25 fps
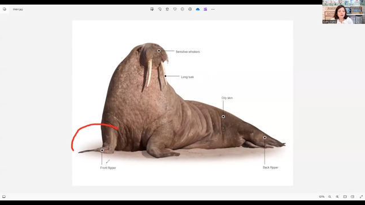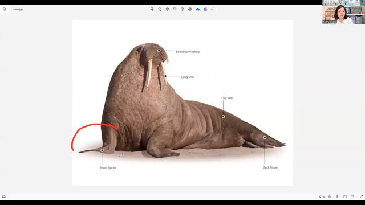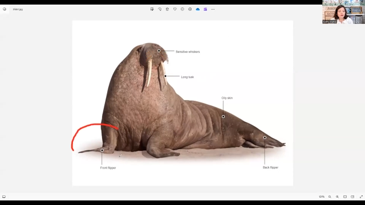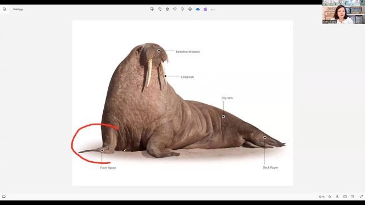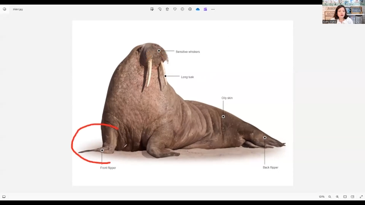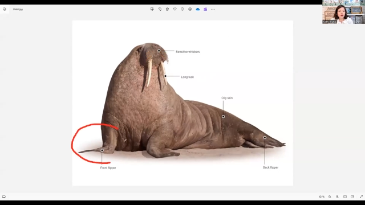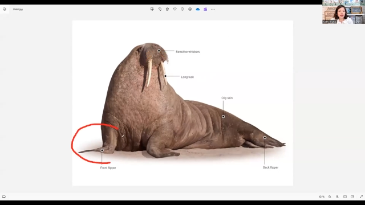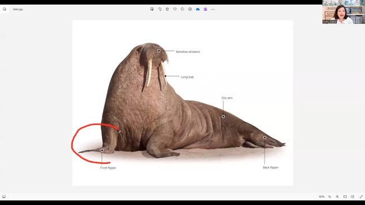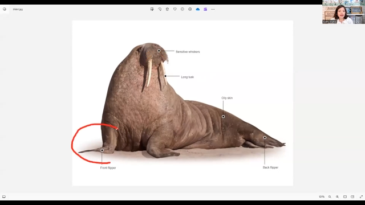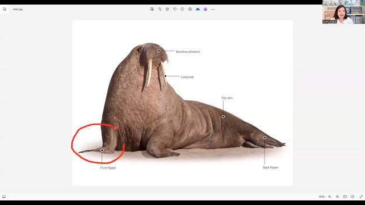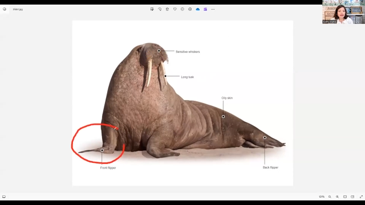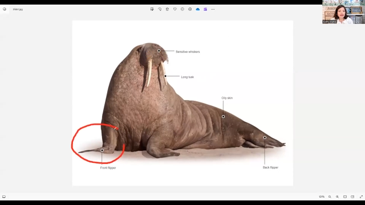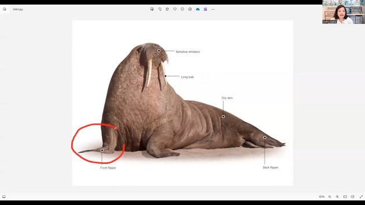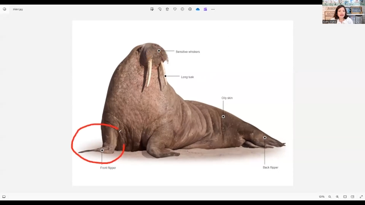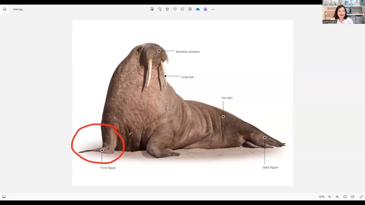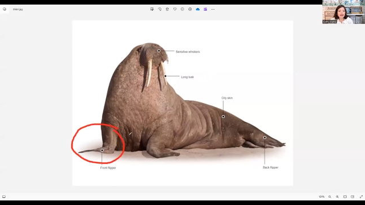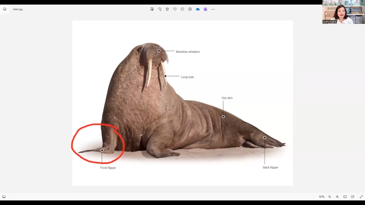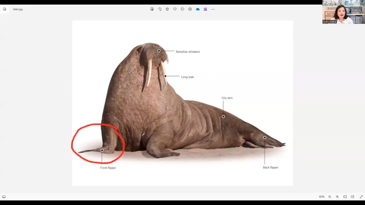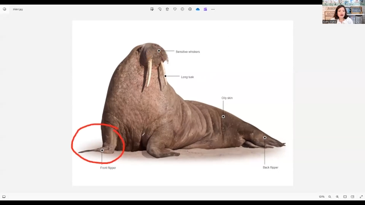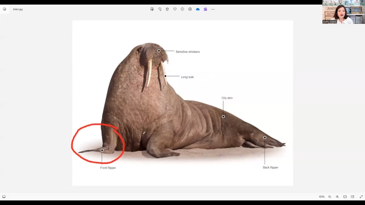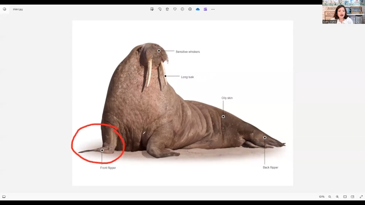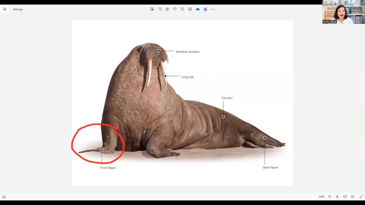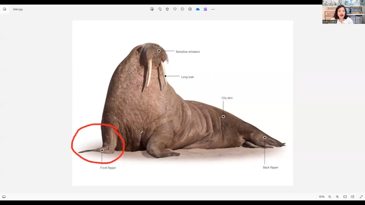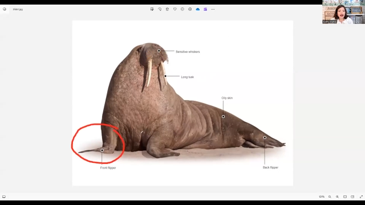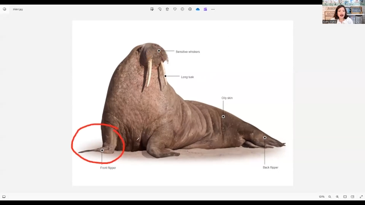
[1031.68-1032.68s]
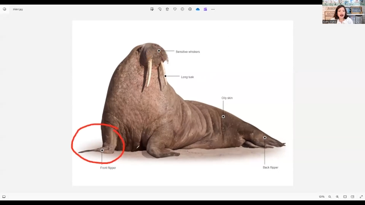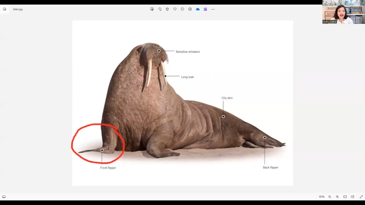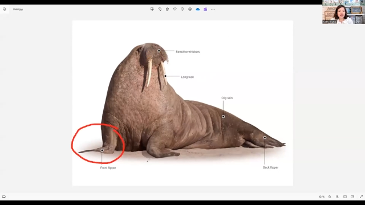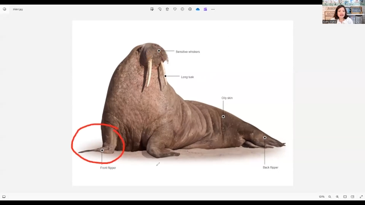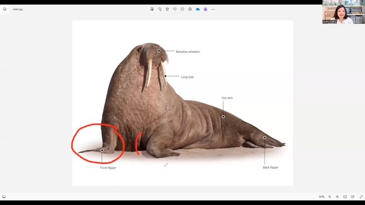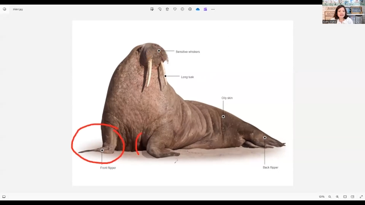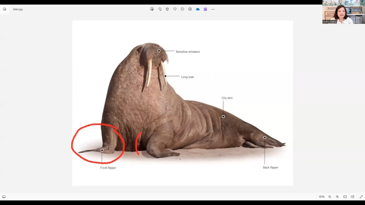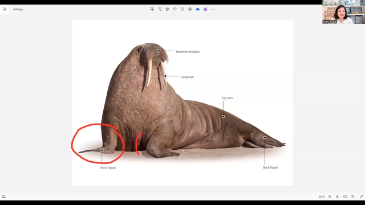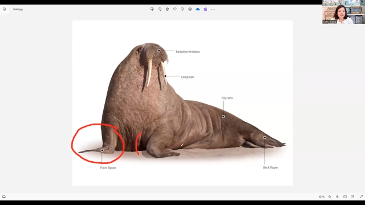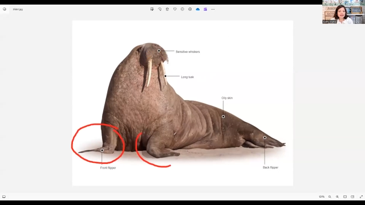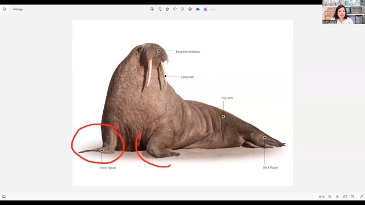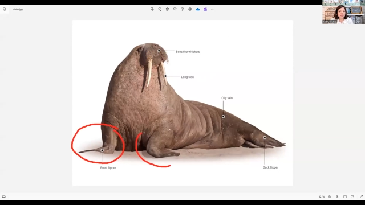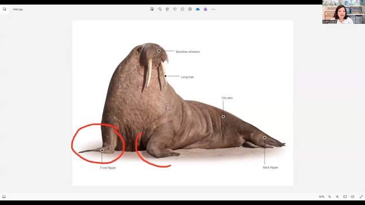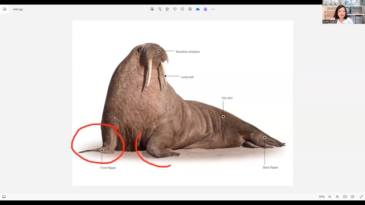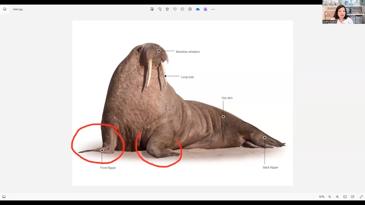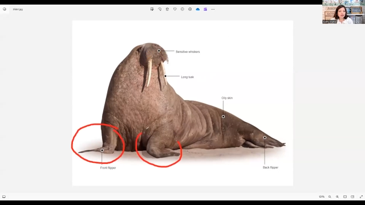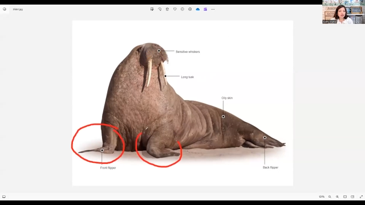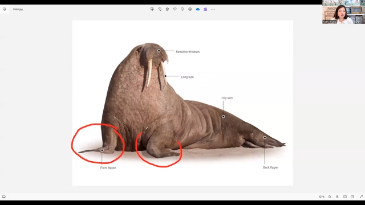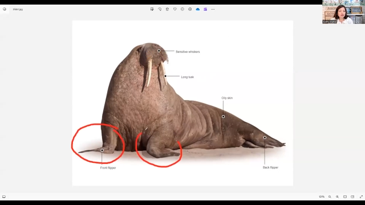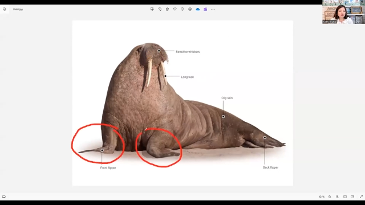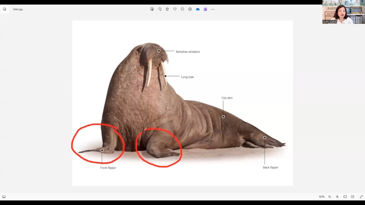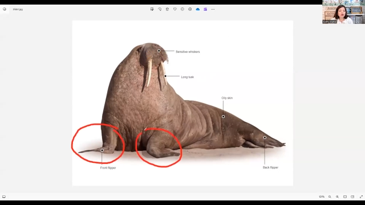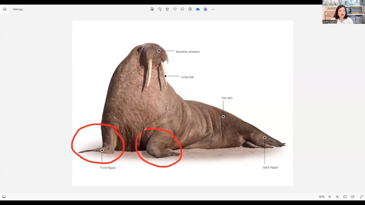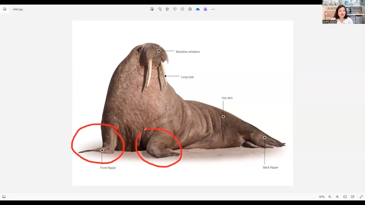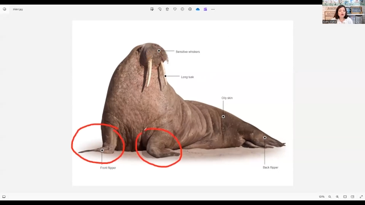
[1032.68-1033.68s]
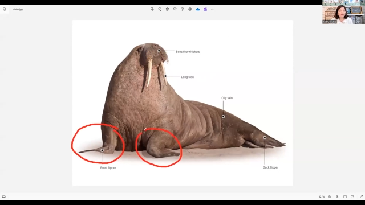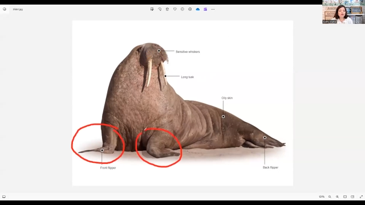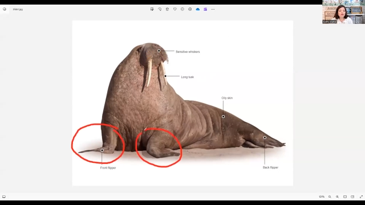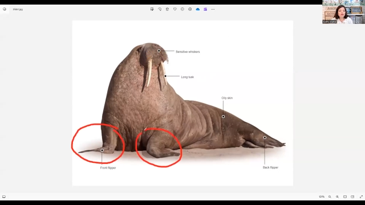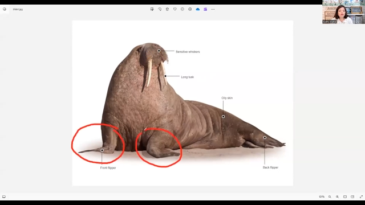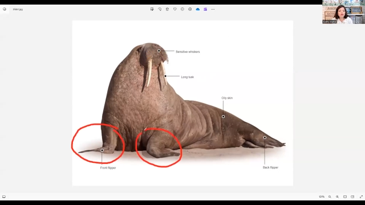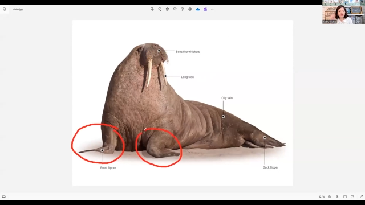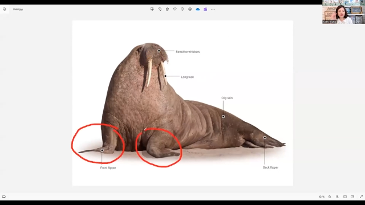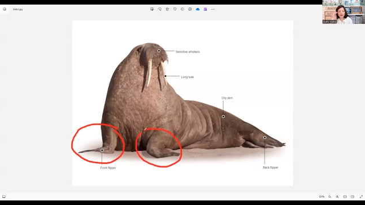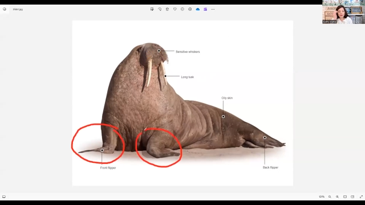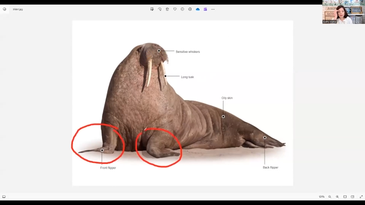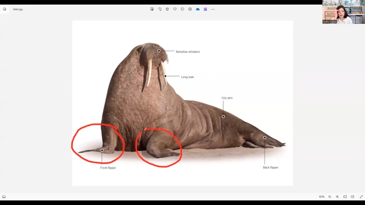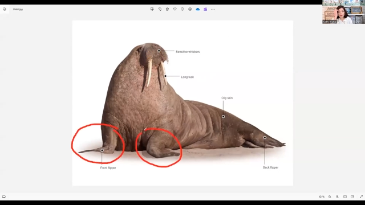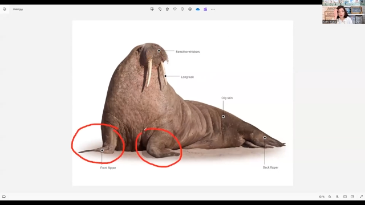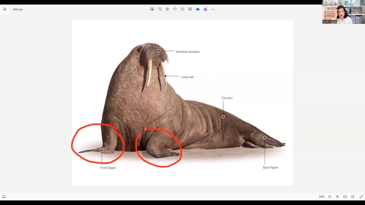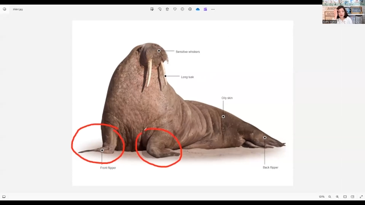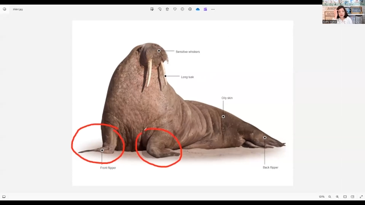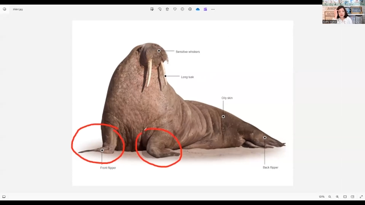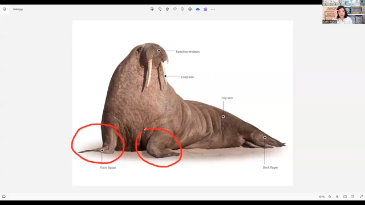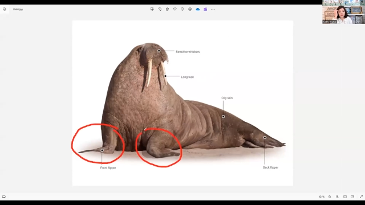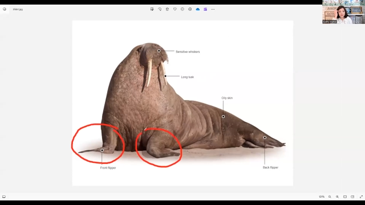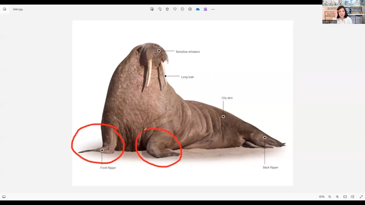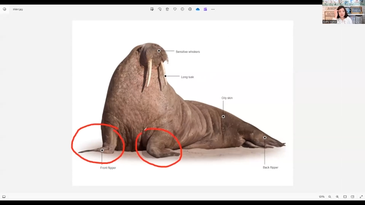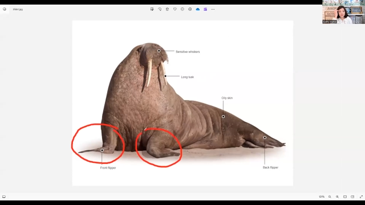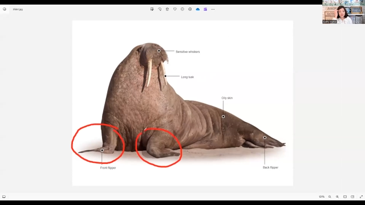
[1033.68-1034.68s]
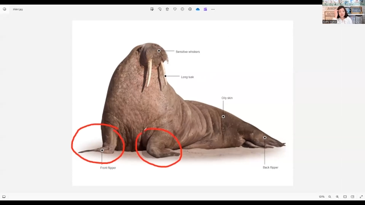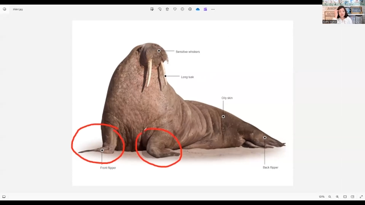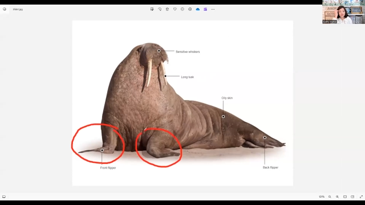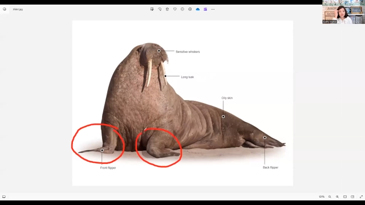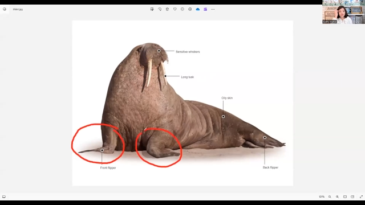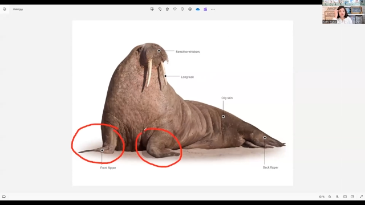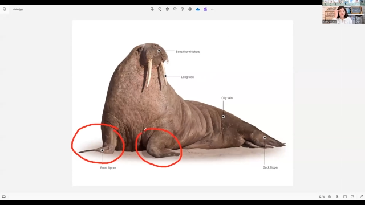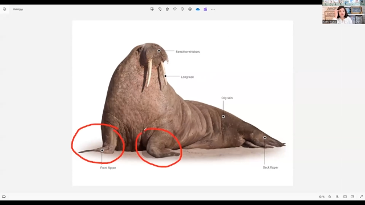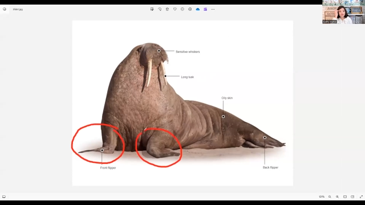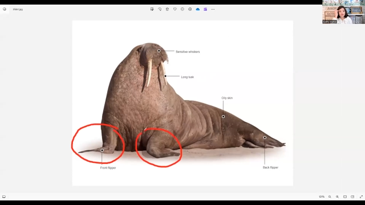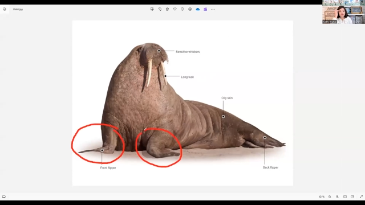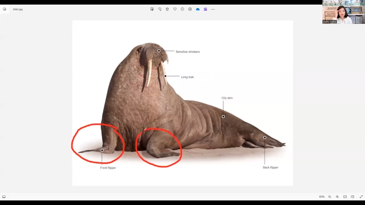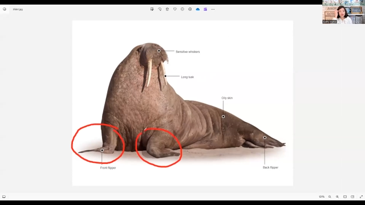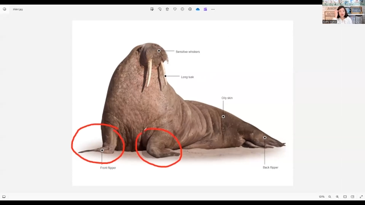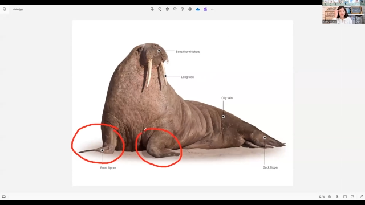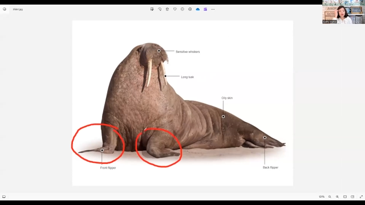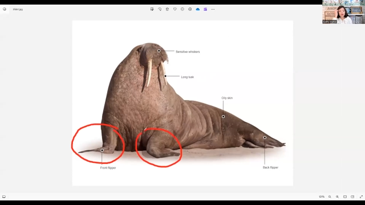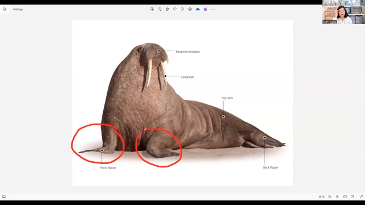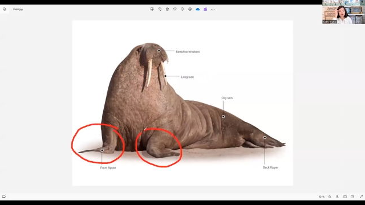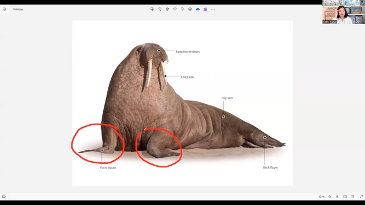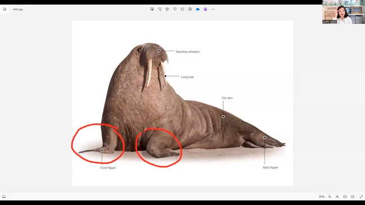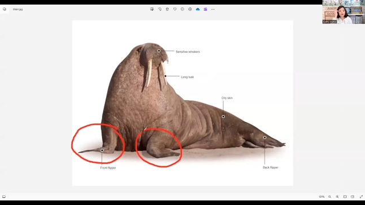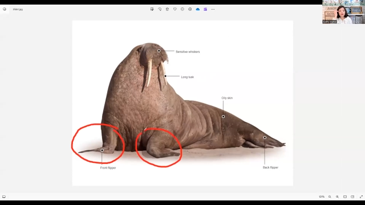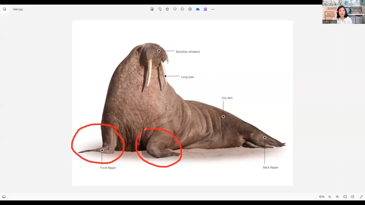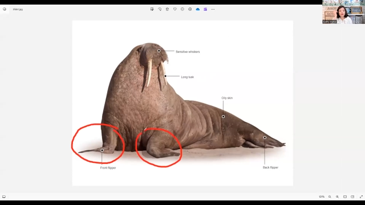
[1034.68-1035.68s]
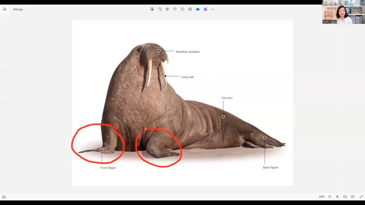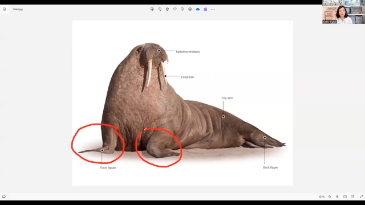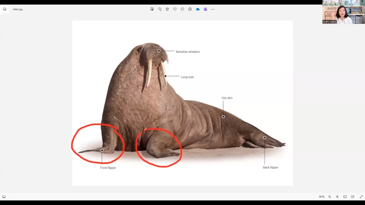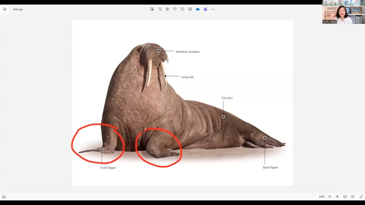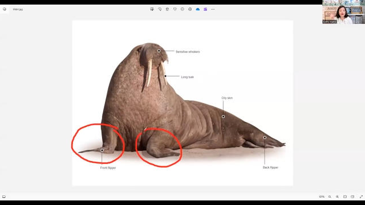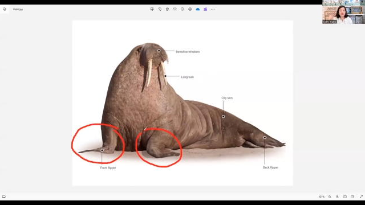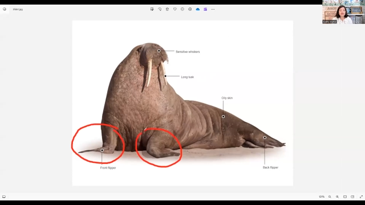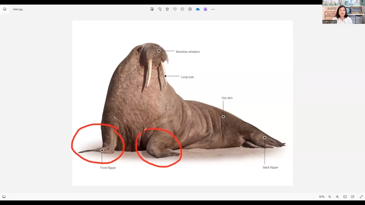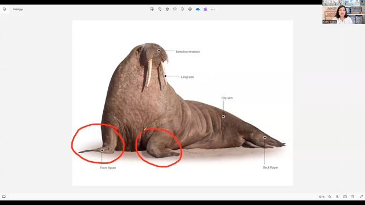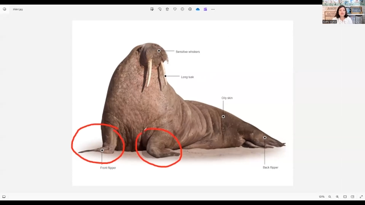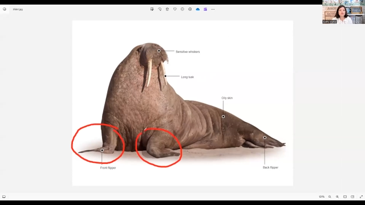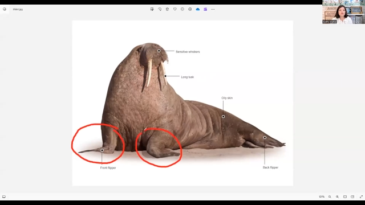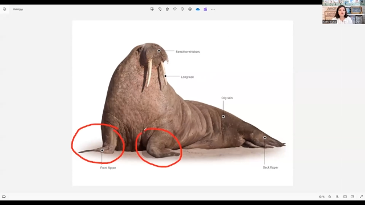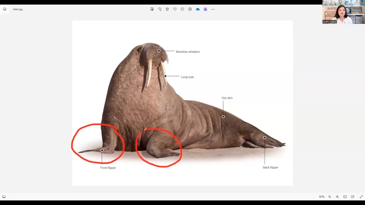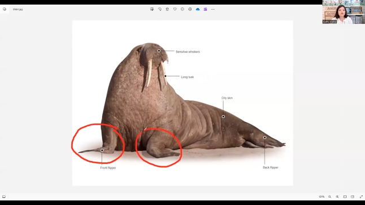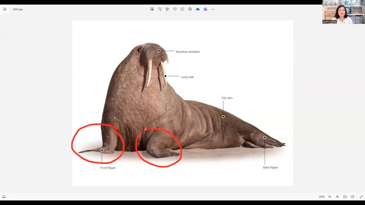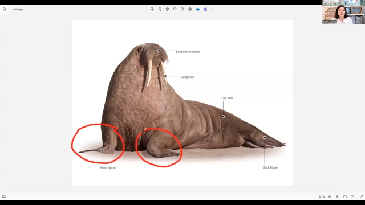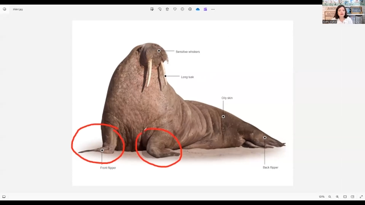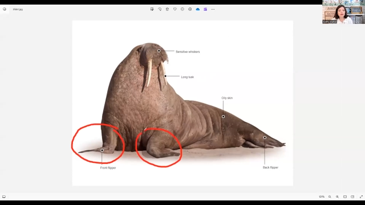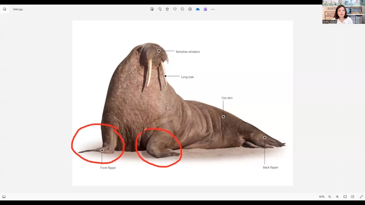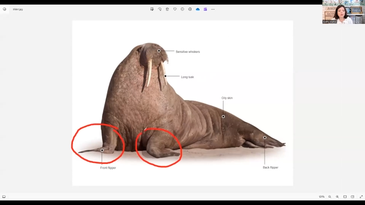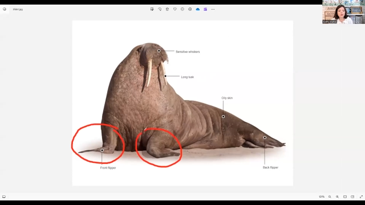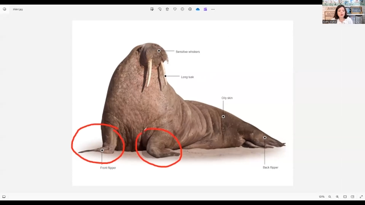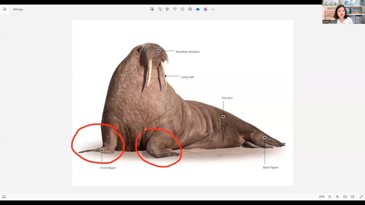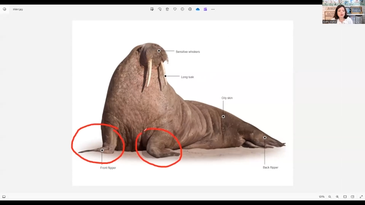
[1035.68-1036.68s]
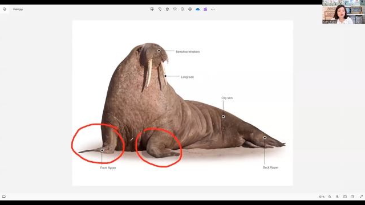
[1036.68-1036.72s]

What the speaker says: Nobody's mouth can be seen.